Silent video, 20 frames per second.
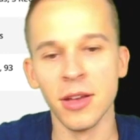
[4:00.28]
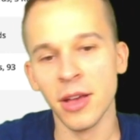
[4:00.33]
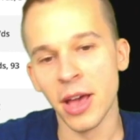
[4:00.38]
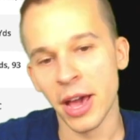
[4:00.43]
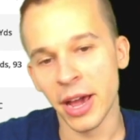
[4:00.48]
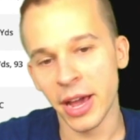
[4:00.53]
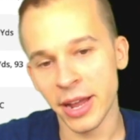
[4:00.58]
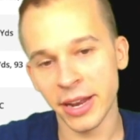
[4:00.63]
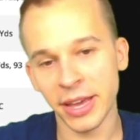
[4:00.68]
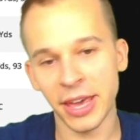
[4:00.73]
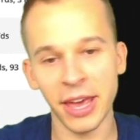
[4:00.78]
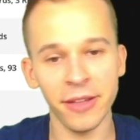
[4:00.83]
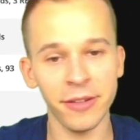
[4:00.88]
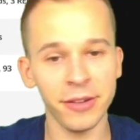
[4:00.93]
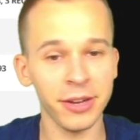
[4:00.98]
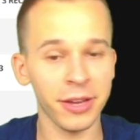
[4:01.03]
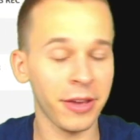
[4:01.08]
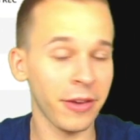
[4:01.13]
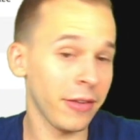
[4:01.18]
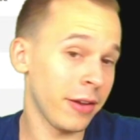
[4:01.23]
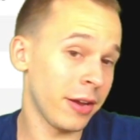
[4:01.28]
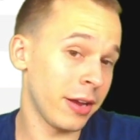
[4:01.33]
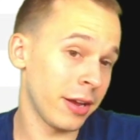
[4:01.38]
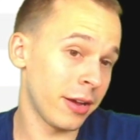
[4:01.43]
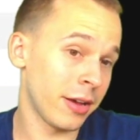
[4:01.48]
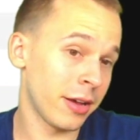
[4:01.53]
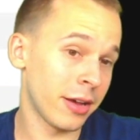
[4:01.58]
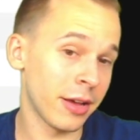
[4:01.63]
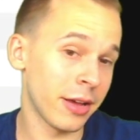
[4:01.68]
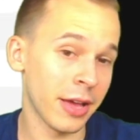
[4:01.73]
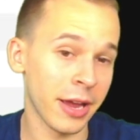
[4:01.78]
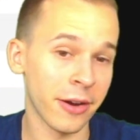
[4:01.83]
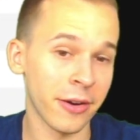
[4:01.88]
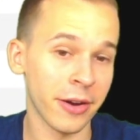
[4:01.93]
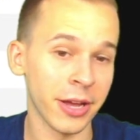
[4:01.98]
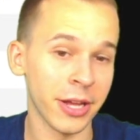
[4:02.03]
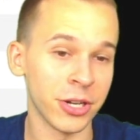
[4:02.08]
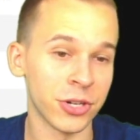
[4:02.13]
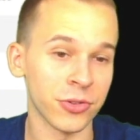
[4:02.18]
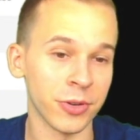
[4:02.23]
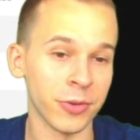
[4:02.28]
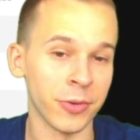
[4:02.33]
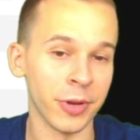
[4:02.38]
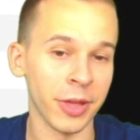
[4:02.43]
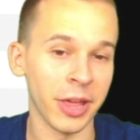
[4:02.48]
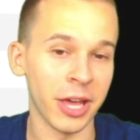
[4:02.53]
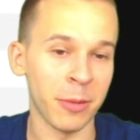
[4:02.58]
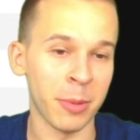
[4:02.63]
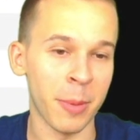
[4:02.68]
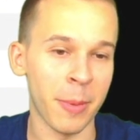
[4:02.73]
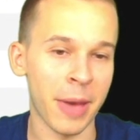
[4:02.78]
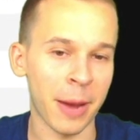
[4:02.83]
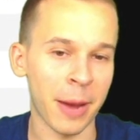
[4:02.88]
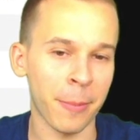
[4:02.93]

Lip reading: Again, N'Keal Harry injury really held me back.